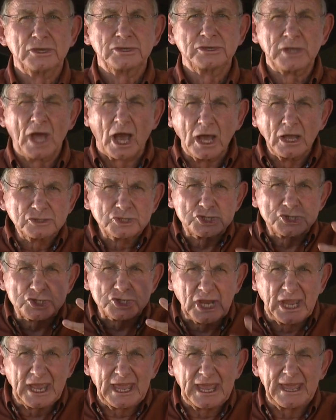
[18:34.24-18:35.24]
Don't
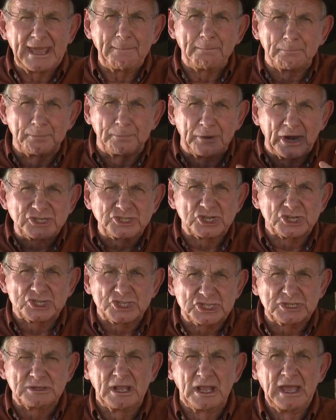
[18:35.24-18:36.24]
share
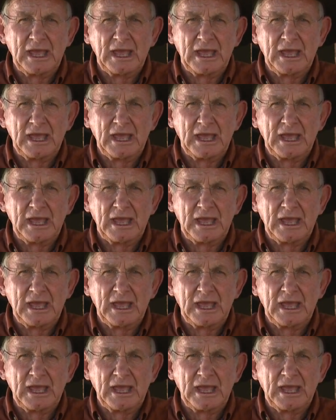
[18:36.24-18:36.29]
precious